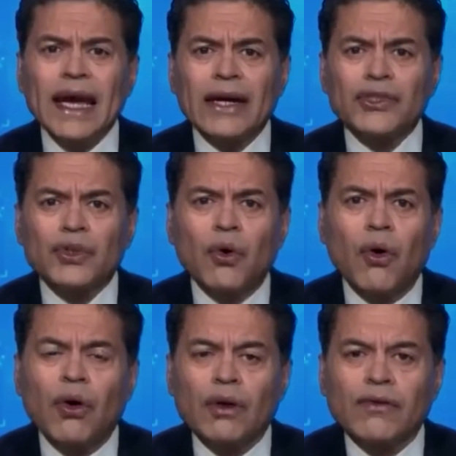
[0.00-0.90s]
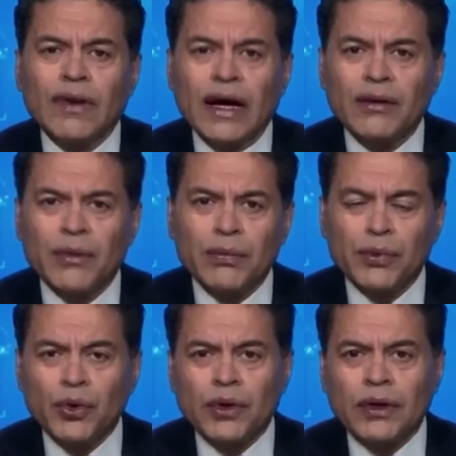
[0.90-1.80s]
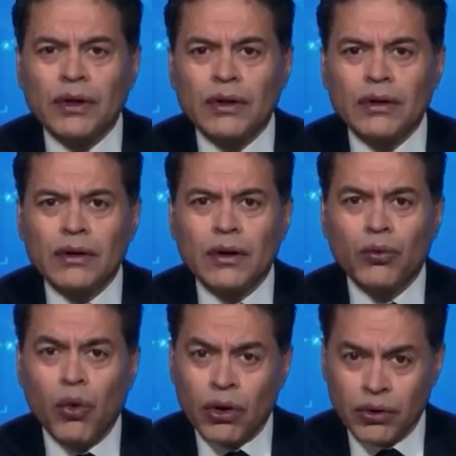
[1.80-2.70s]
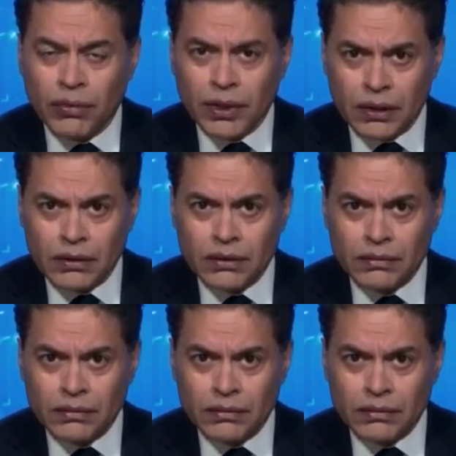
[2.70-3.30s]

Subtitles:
has called Vladimir Putin a war criminal.